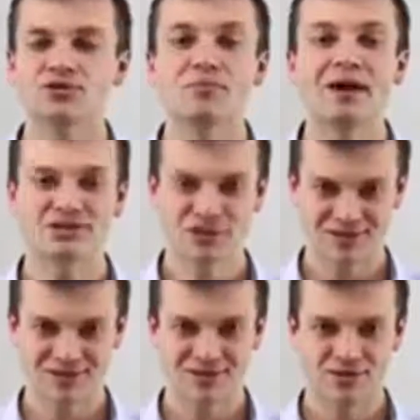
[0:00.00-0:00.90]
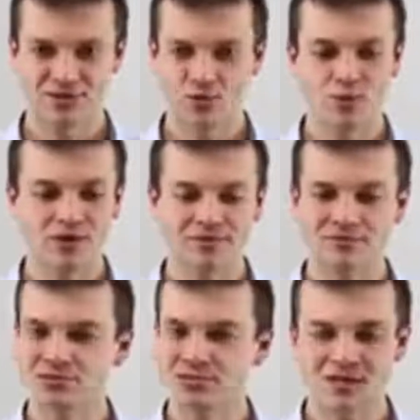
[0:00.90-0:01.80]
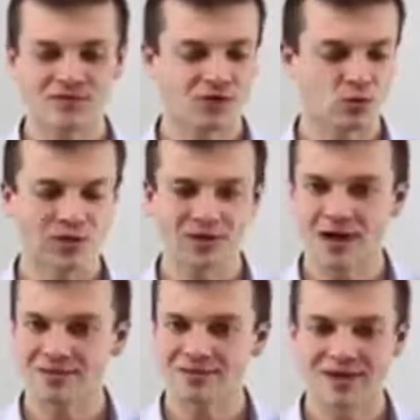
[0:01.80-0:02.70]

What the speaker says: you can do magic. You can win stuff, you can win